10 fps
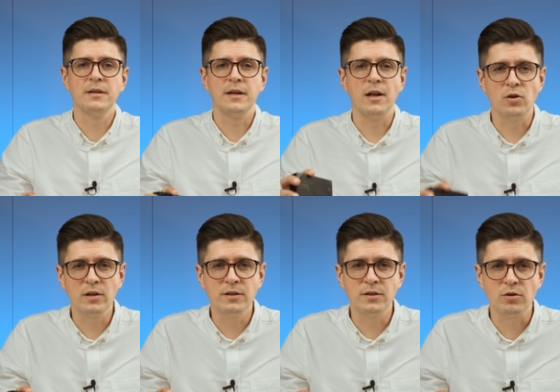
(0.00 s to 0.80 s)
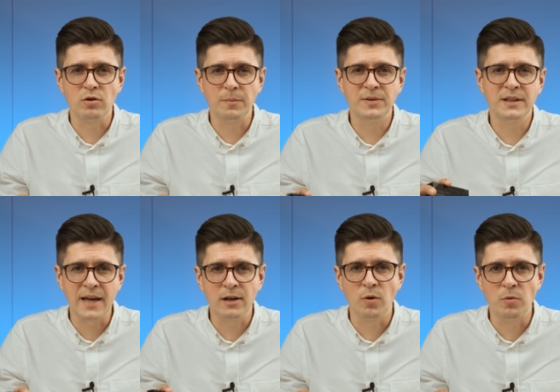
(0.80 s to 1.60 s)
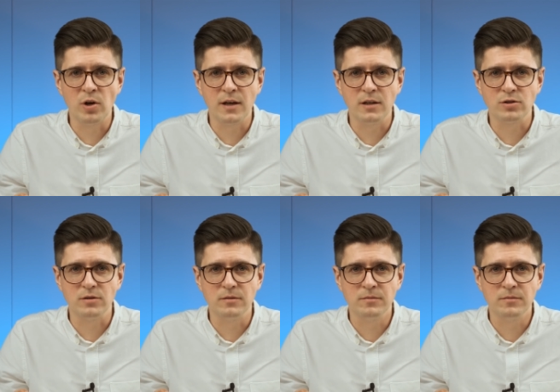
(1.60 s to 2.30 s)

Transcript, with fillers: and not interrupt the CAN communication.